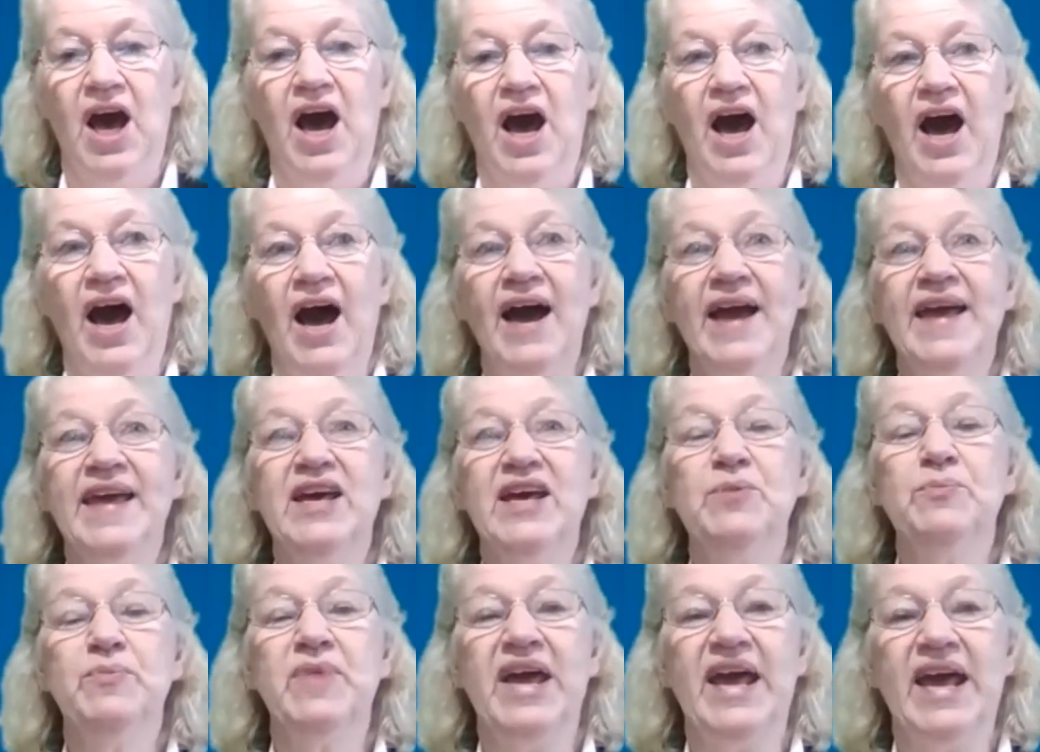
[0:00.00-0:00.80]
I
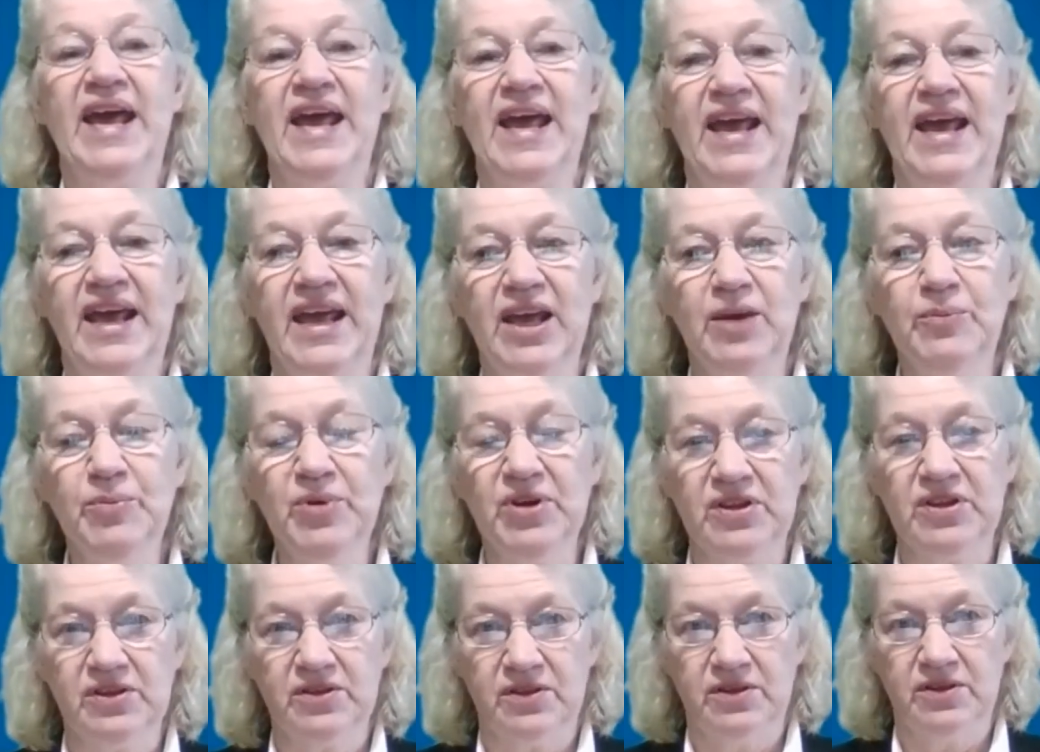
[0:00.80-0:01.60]
am
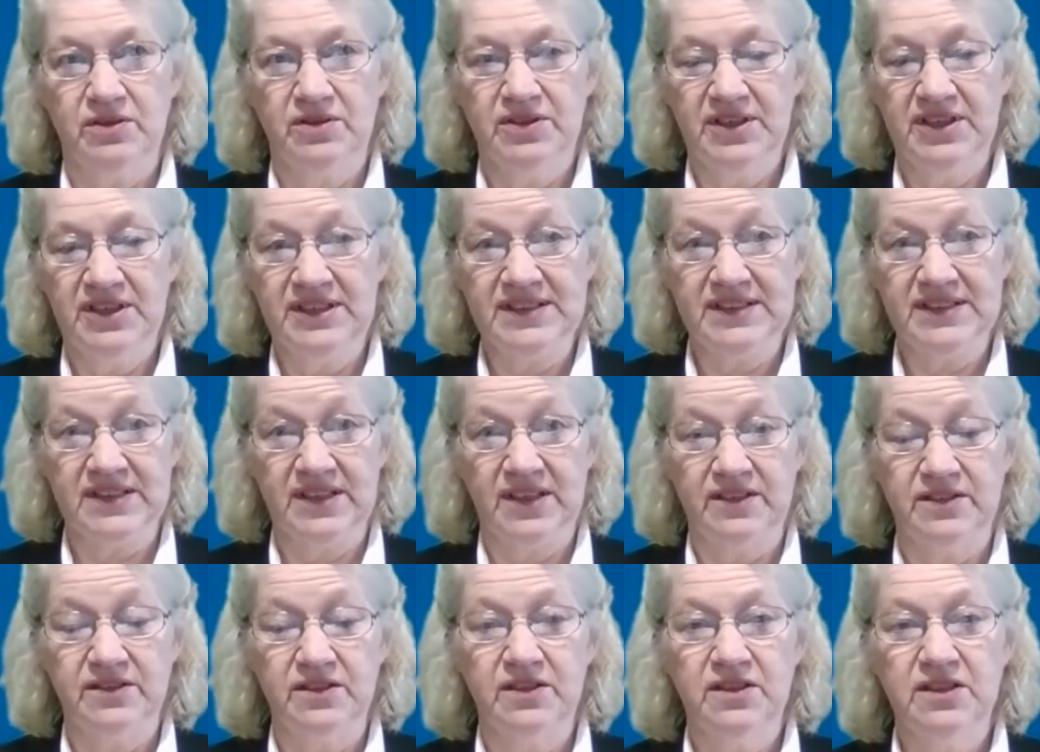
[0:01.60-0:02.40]
able, he
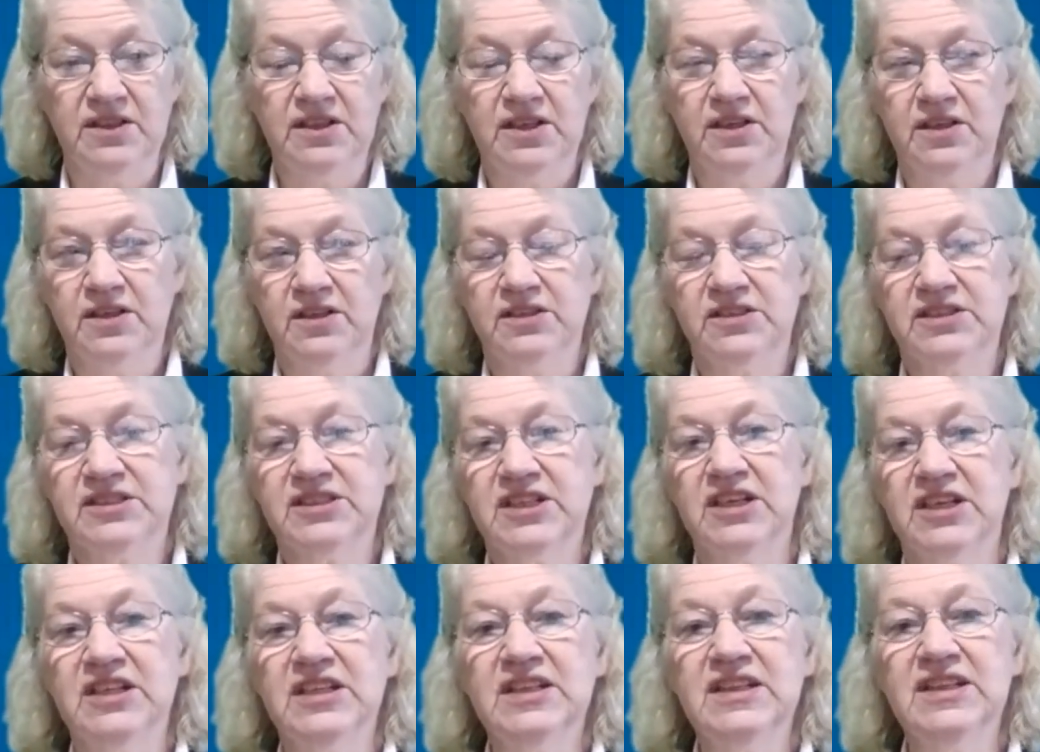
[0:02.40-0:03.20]
said,
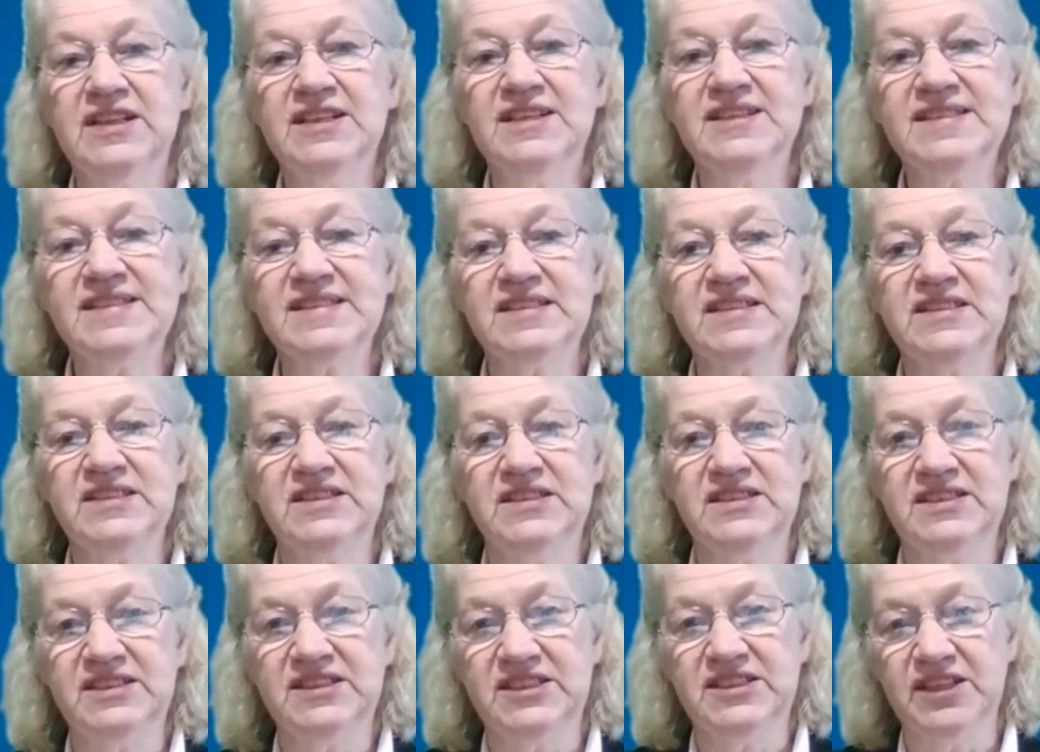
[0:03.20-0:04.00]
to
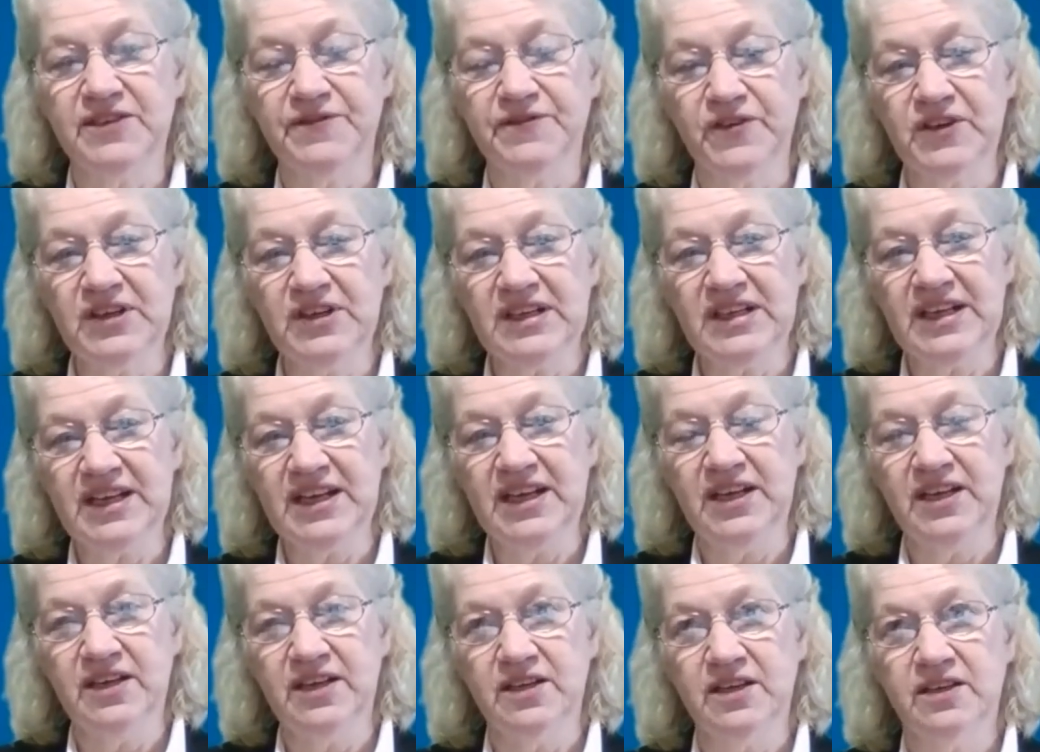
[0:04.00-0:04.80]
listen
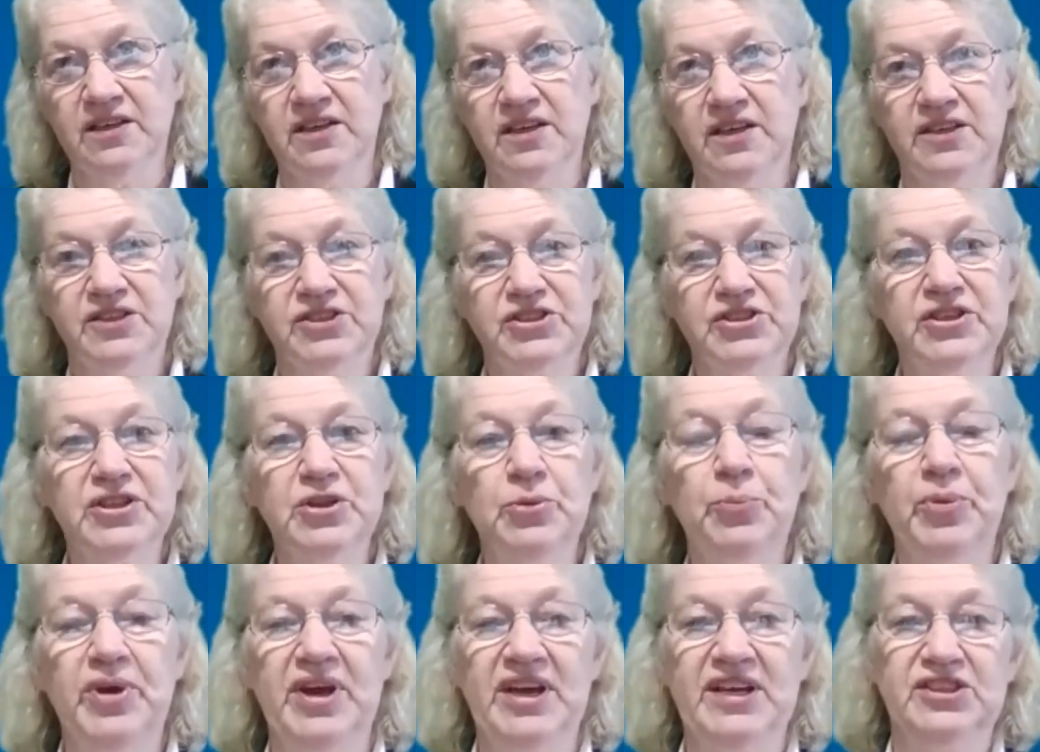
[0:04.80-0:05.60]
differently to the
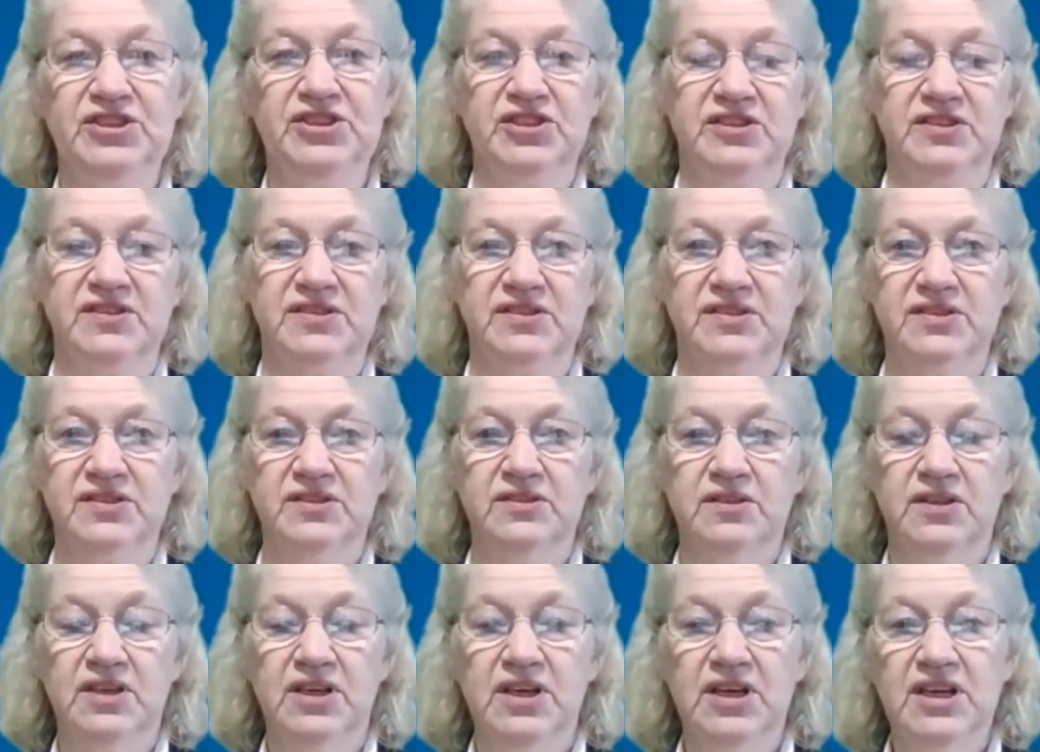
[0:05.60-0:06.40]
patients.
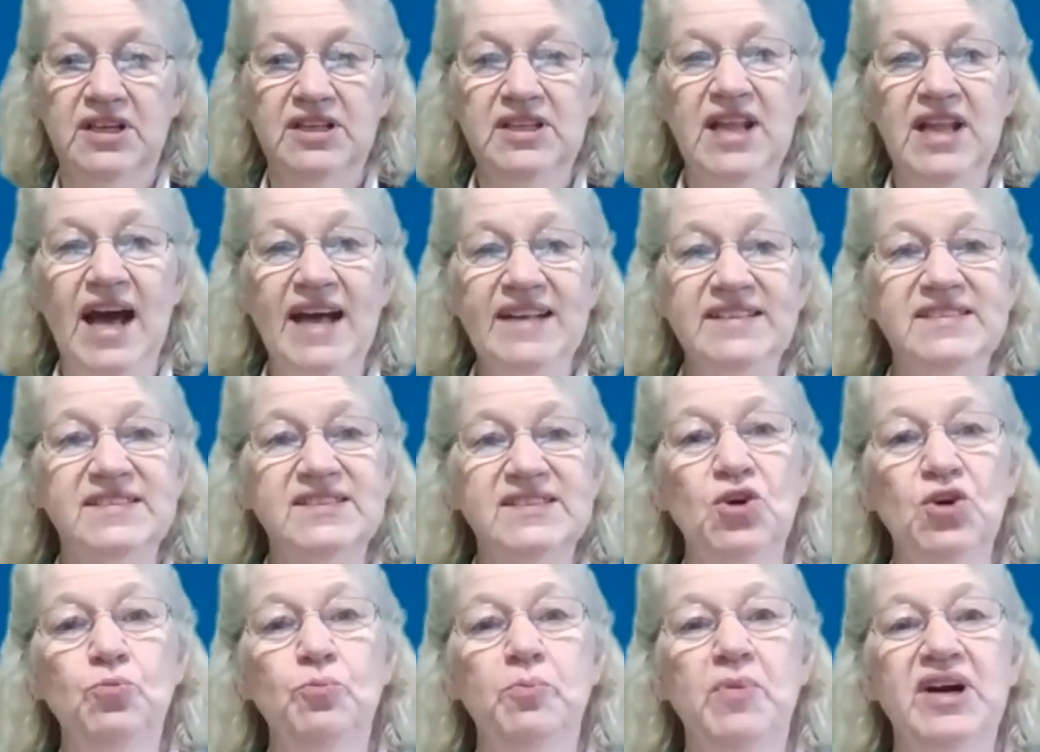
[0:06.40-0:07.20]
Not
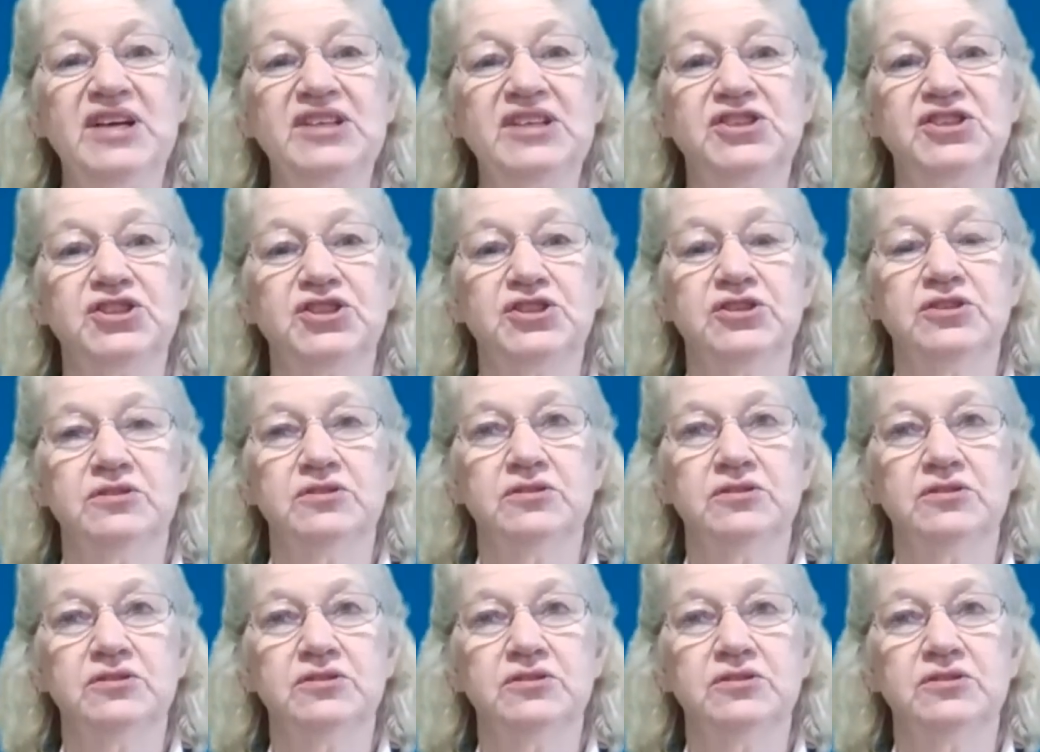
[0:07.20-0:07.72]
so much